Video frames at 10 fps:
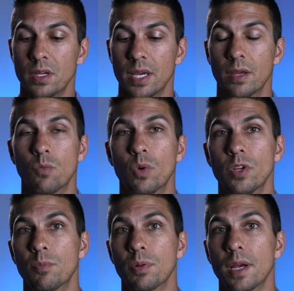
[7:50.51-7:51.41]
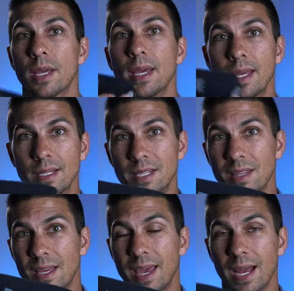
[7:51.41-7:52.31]
And when you plug it into
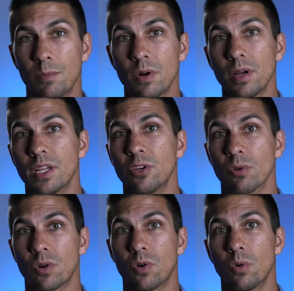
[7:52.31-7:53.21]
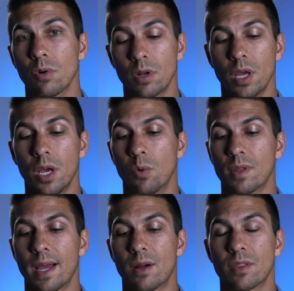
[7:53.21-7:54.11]
the camera and you record
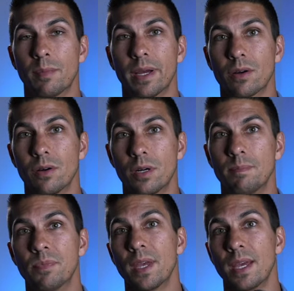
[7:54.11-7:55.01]
without the mic on,